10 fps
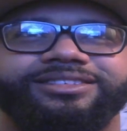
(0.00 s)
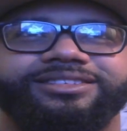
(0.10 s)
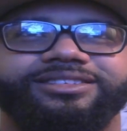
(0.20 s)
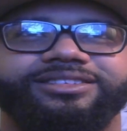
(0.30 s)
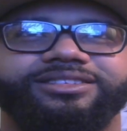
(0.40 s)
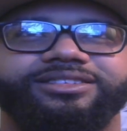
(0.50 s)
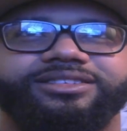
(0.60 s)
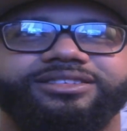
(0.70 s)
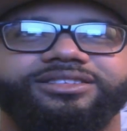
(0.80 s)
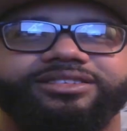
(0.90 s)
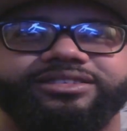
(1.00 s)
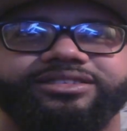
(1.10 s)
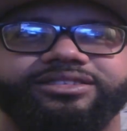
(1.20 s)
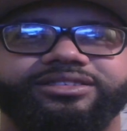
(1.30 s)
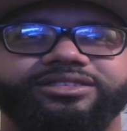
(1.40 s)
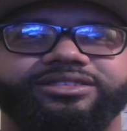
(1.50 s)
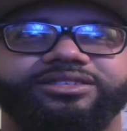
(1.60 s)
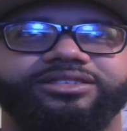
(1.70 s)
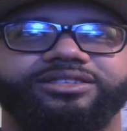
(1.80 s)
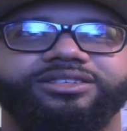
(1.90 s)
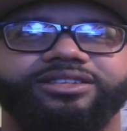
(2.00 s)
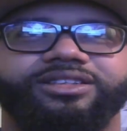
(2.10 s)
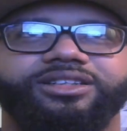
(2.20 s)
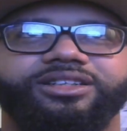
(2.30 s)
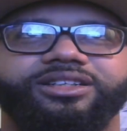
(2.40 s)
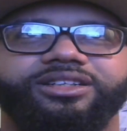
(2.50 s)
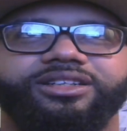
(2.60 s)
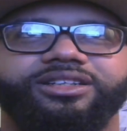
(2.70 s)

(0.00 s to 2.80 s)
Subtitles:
Nobody speaks.